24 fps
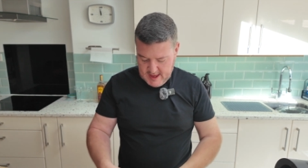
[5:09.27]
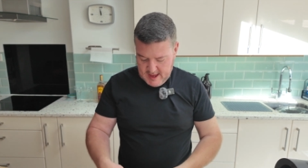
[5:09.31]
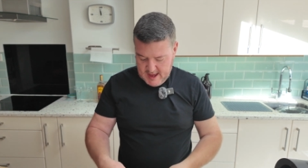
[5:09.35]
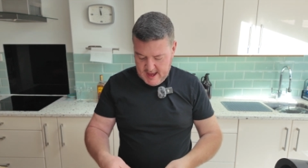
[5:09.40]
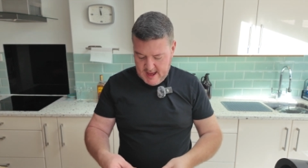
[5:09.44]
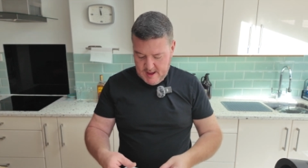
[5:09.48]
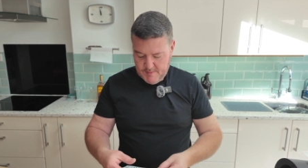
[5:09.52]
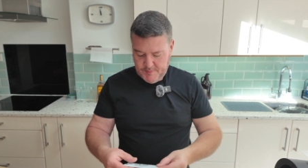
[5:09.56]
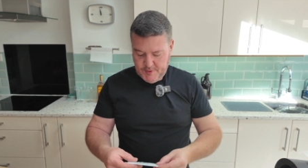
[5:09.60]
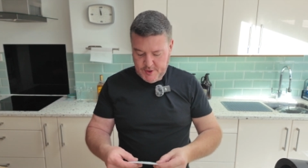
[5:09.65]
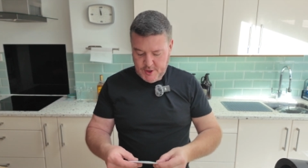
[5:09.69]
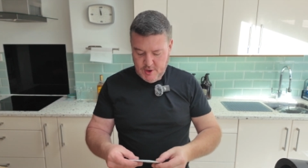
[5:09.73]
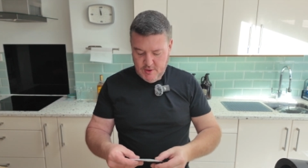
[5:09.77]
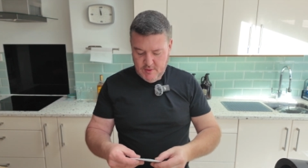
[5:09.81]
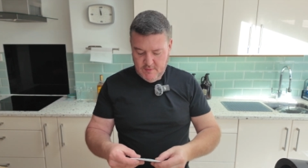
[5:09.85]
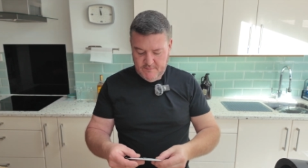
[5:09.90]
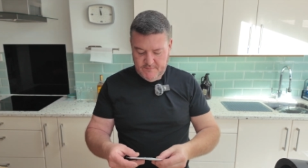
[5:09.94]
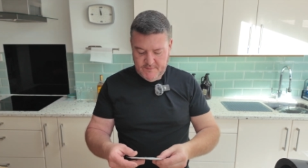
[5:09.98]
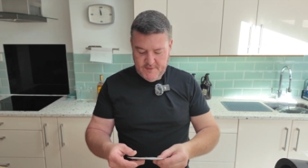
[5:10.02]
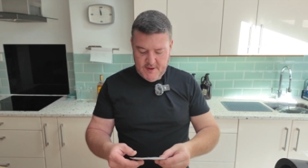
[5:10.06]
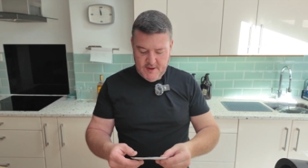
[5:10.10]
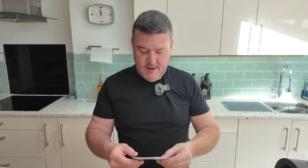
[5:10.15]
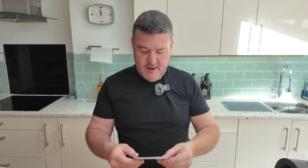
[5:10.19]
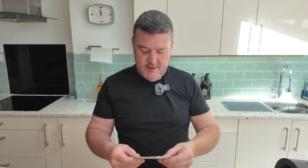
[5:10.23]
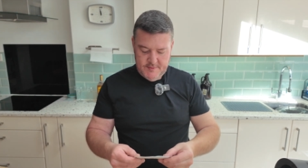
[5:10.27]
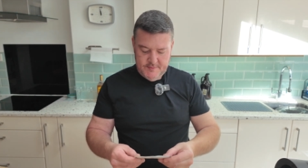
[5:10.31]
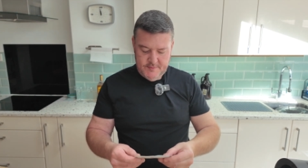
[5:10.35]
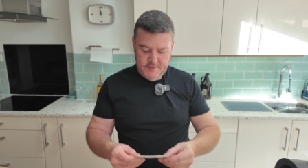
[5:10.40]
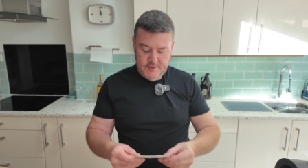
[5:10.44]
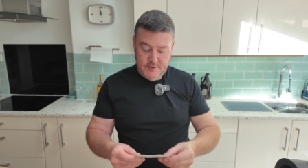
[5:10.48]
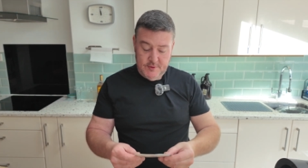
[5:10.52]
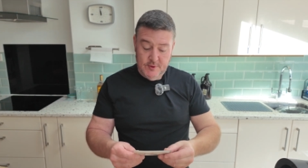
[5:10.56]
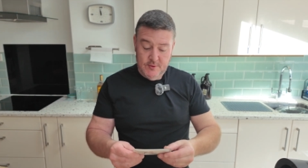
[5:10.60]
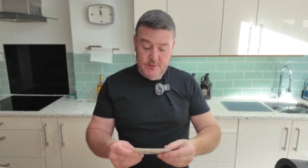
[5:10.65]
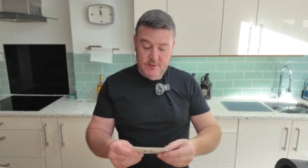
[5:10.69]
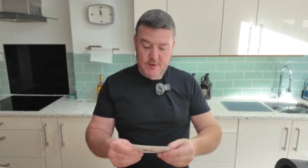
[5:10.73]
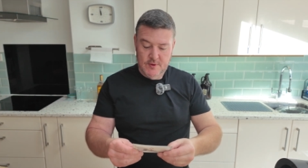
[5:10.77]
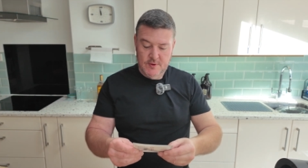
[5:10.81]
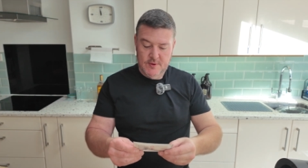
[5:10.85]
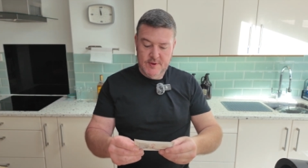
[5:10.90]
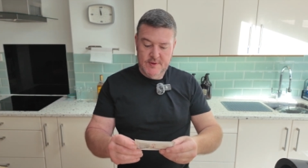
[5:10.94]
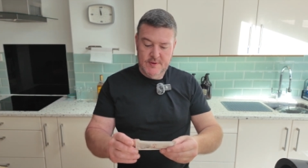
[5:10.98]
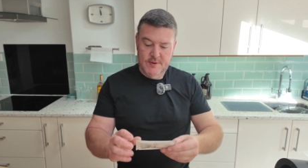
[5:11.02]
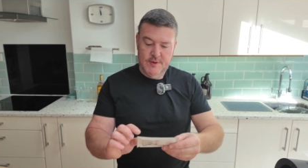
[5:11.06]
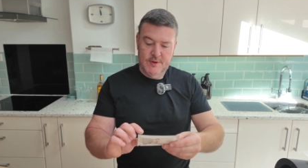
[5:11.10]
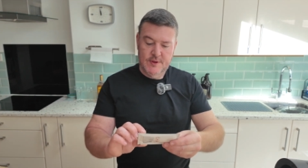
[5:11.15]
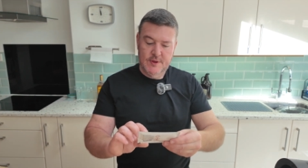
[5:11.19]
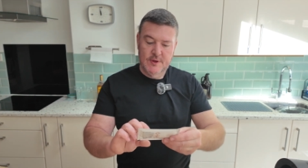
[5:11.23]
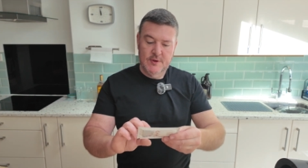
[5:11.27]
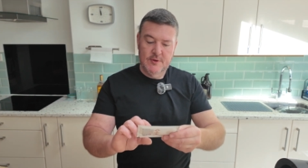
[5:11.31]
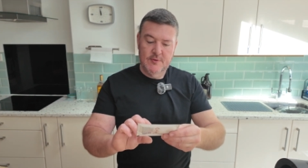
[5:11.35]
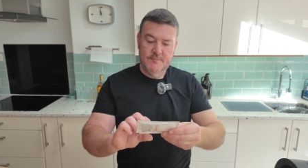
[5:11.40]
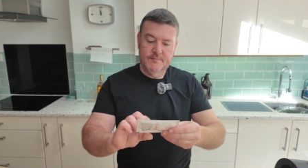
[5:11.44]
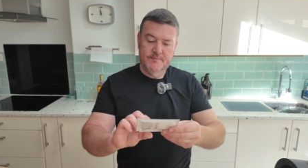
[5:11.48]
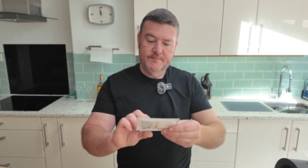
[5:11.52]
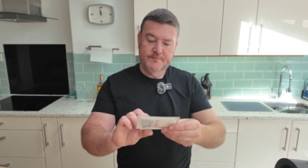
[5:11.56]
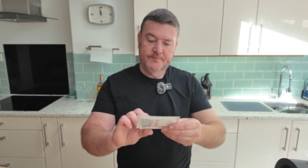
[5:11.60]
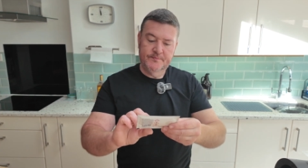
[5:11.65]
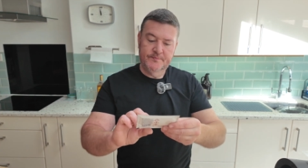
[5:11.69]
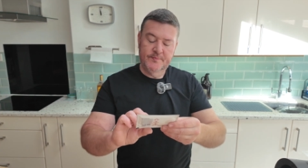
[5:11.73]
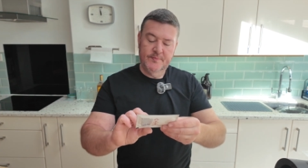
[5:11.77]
our purifier, do not consume.